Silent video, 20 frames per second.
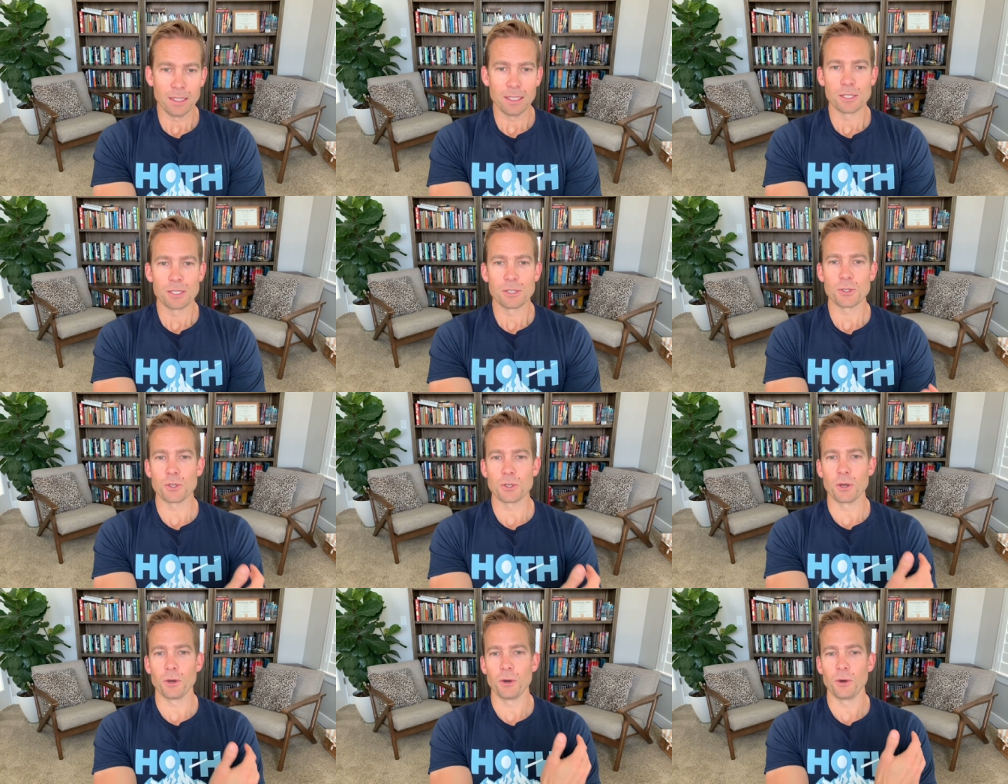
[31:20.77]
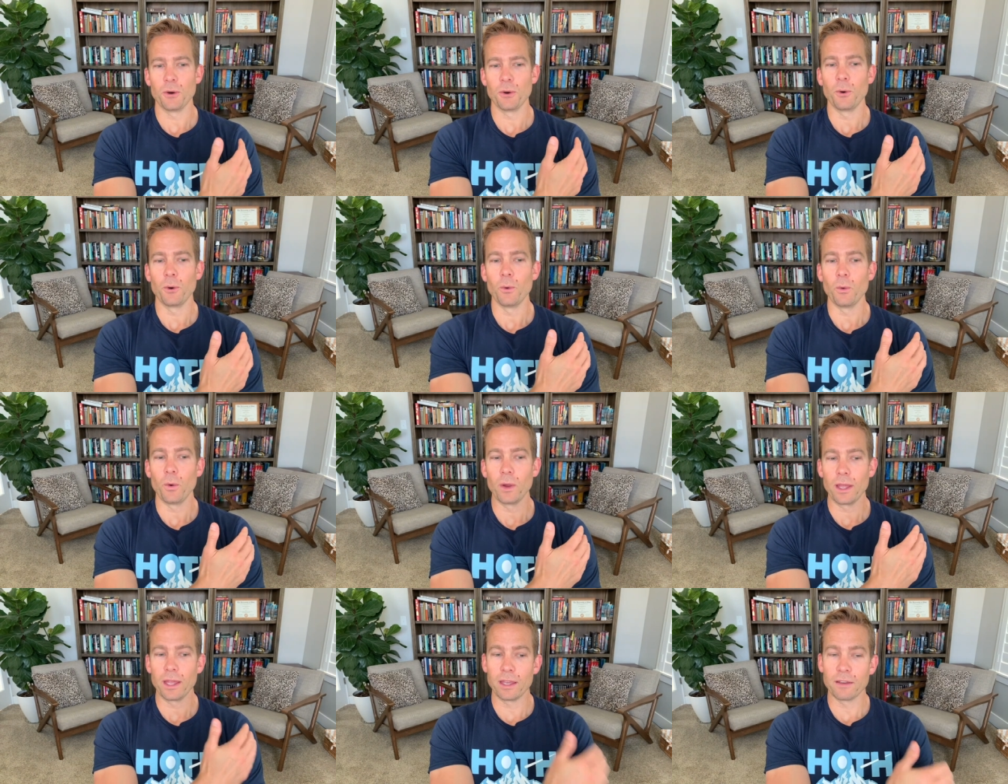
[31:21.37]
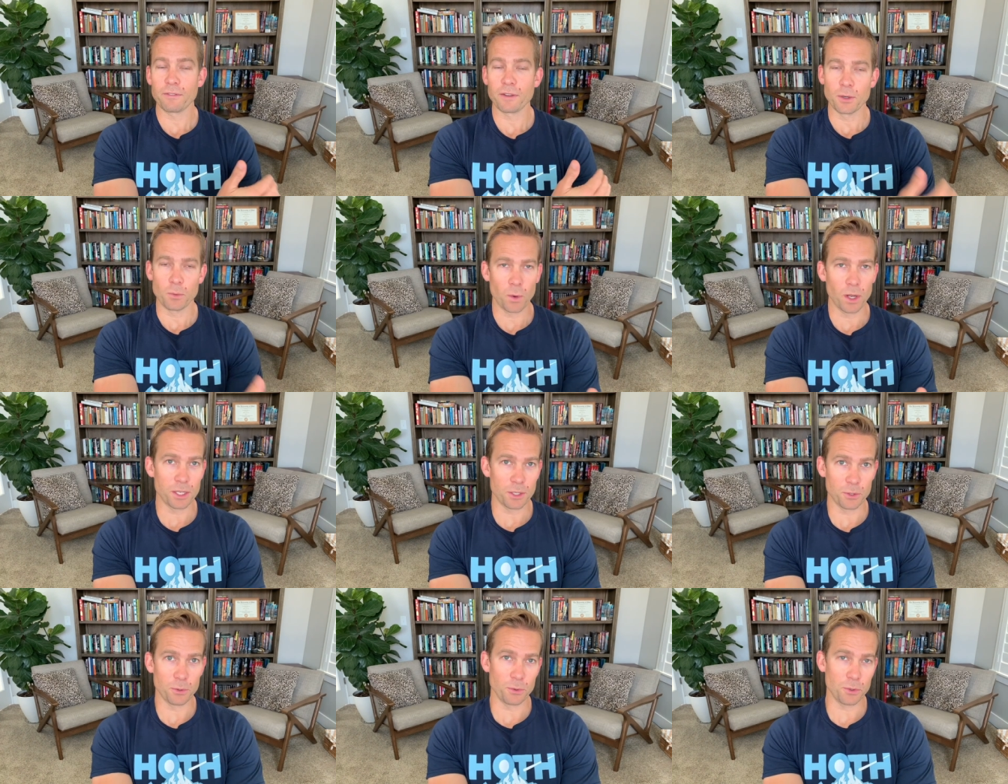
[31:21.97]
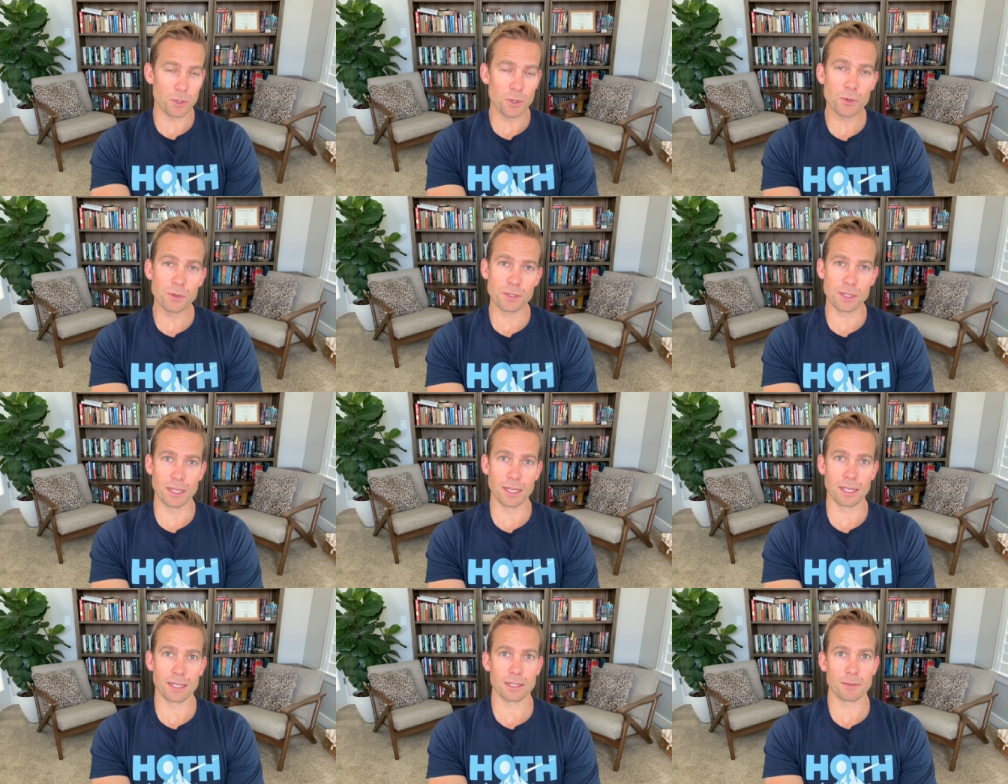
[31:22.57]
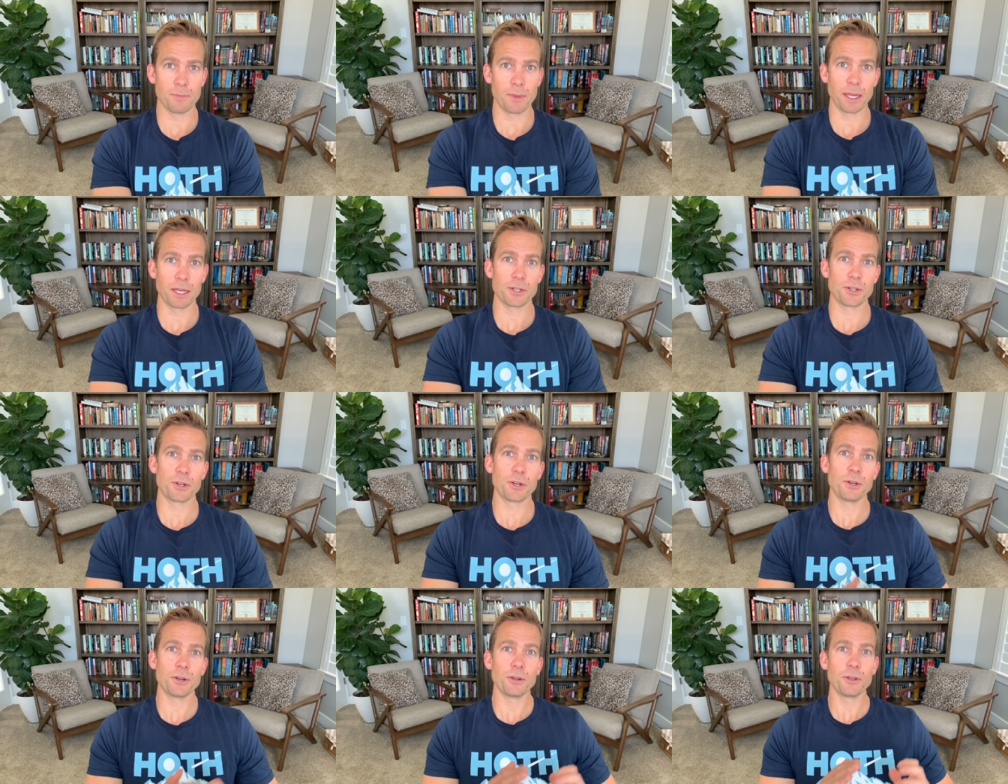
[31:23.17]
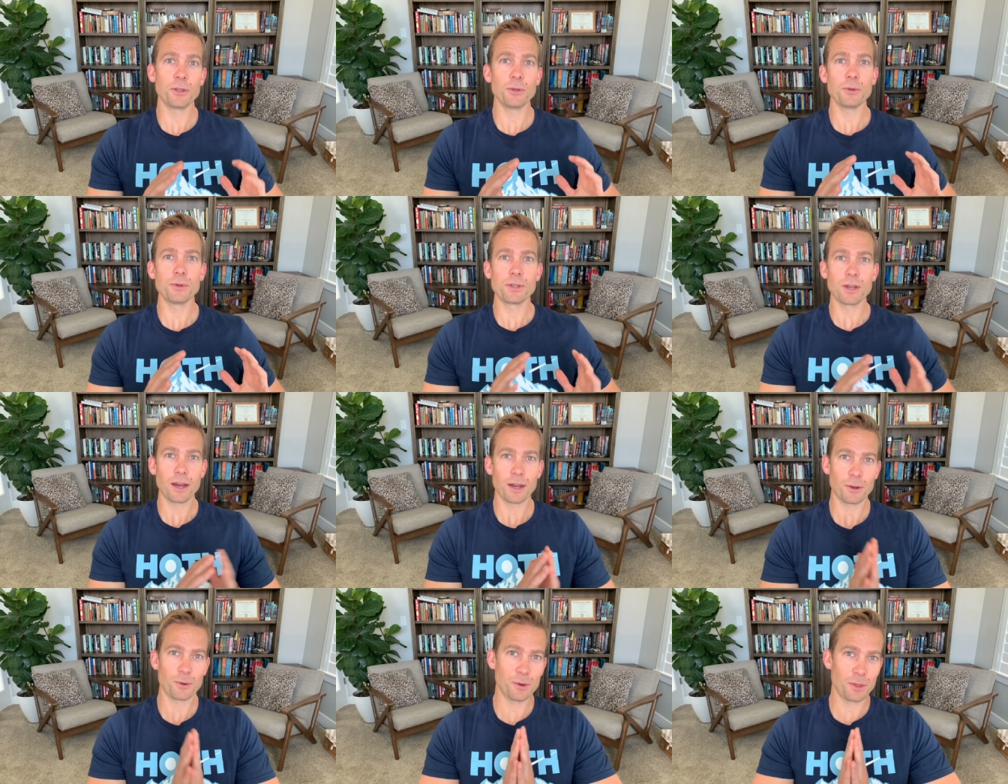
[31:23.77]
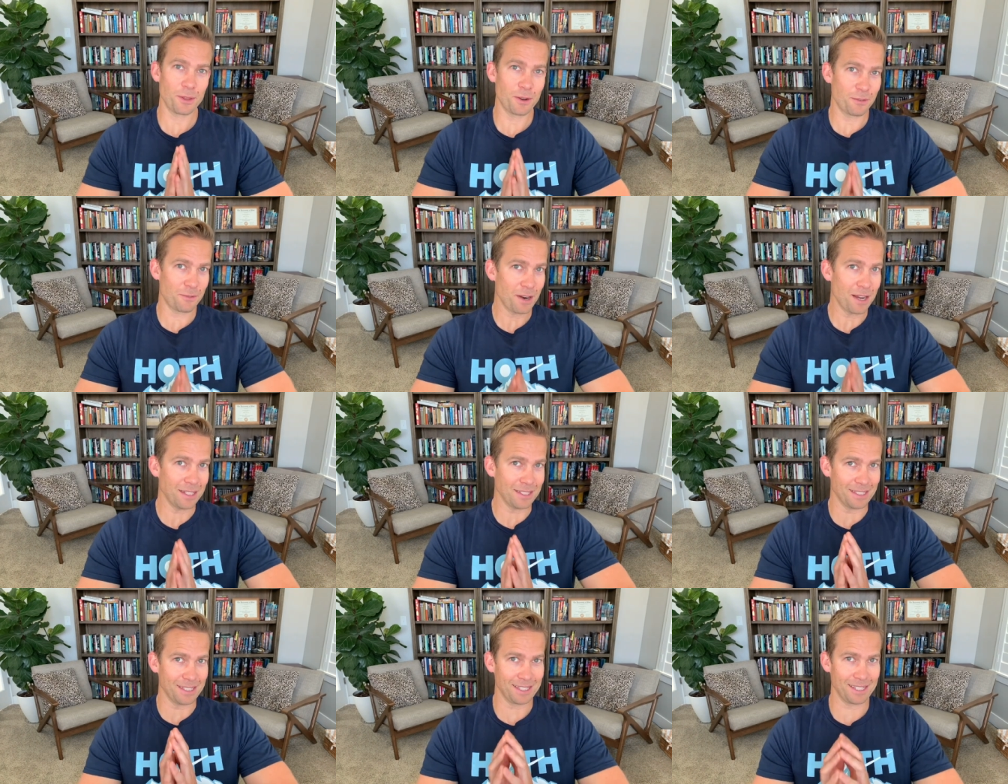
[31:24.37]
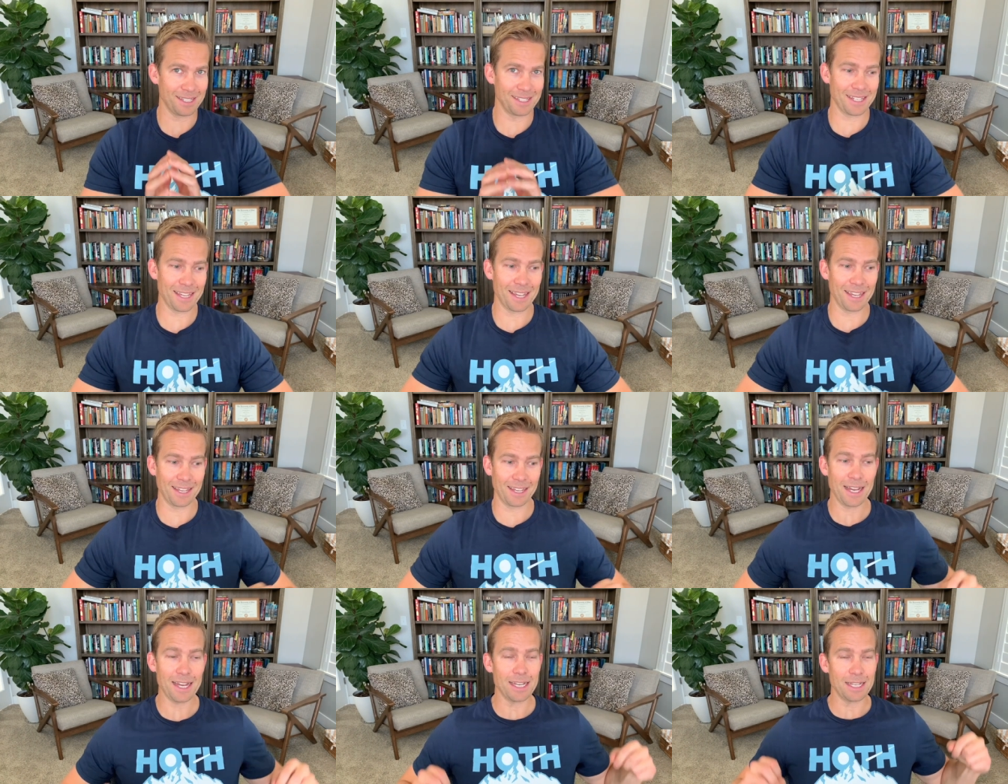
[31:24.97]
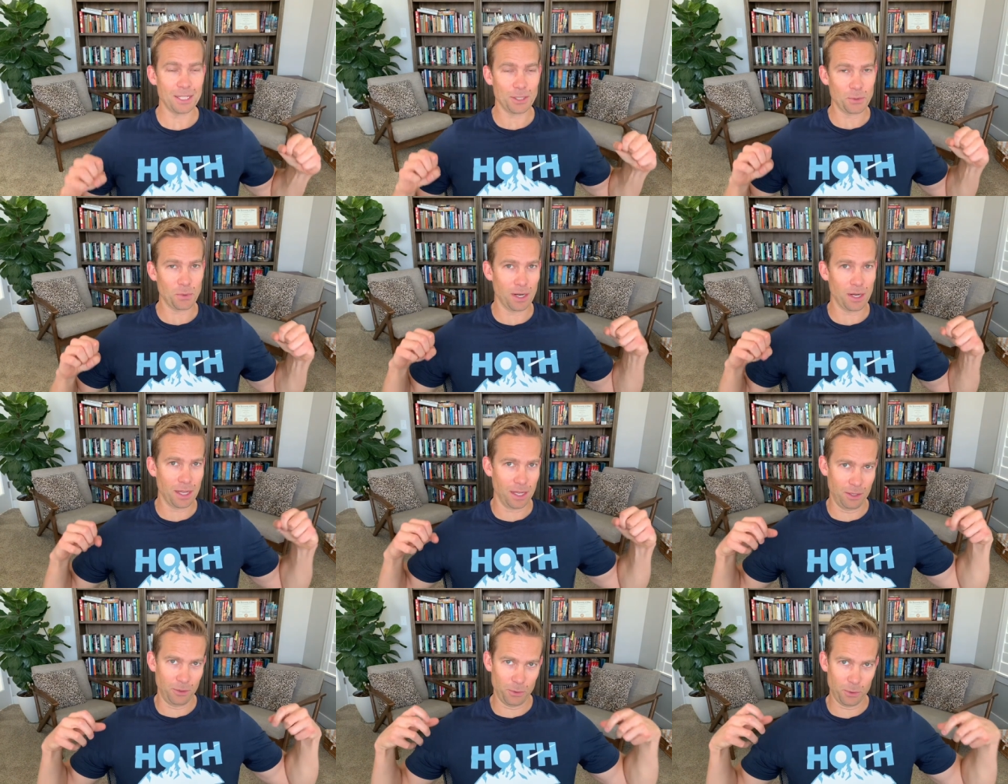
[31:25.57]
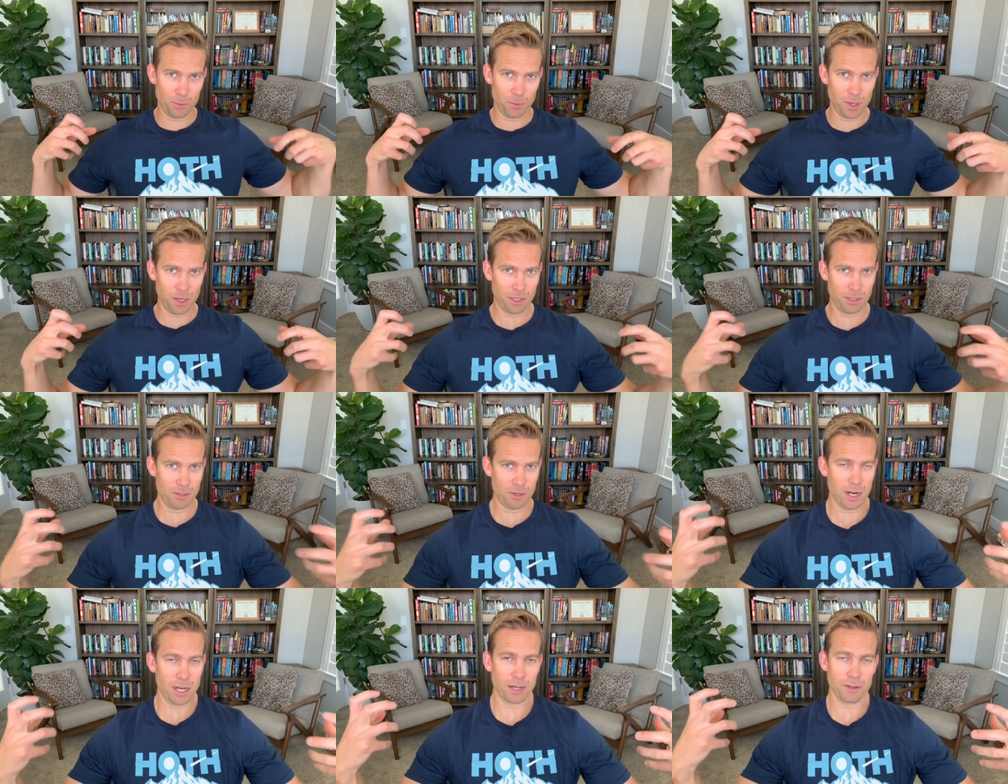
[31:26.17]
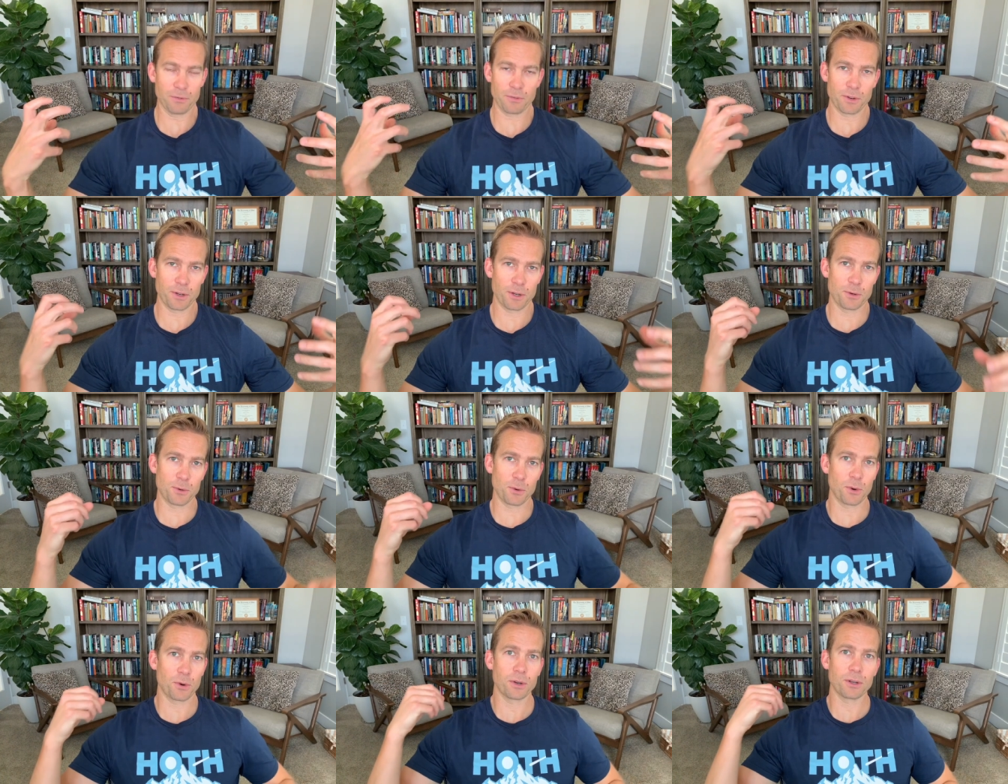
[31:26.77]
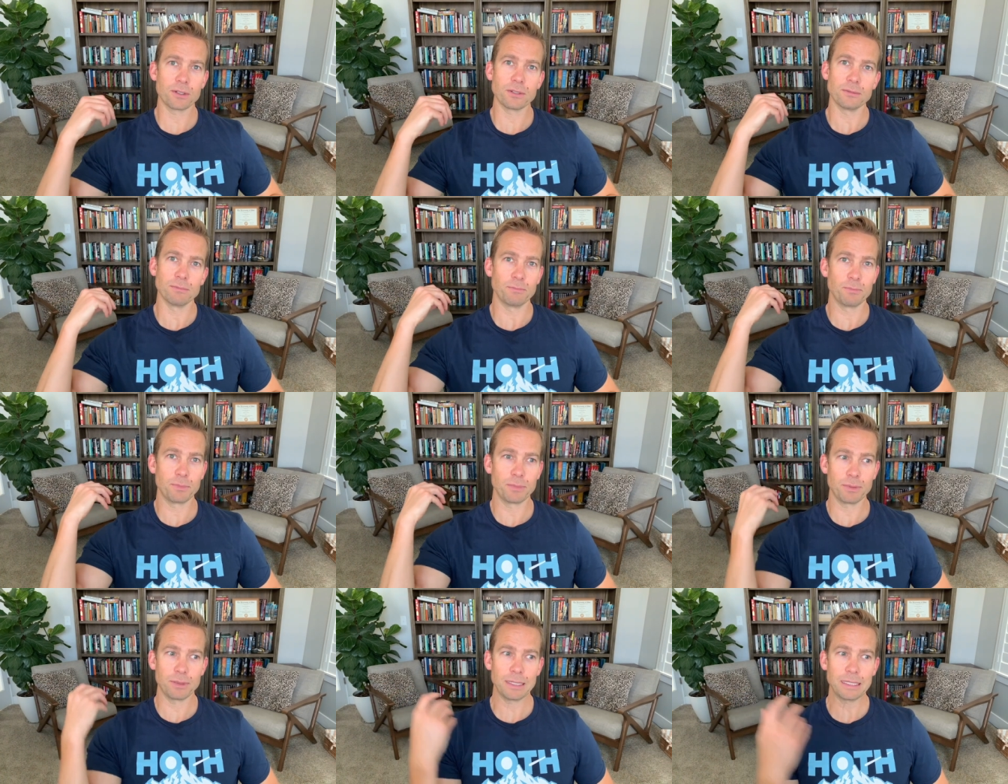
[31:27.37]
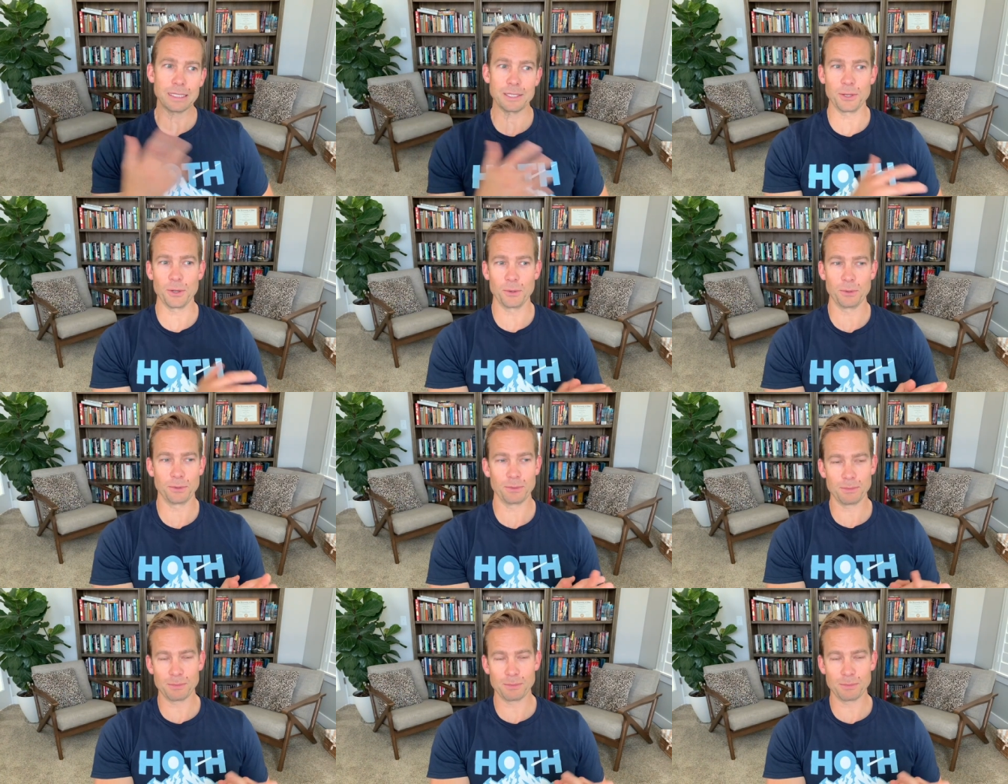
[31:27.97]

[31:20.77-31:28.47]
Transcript: So if and when you use this, make sure you talk with your friends and say, guys, when I use my Dragon Fear Roar, please don't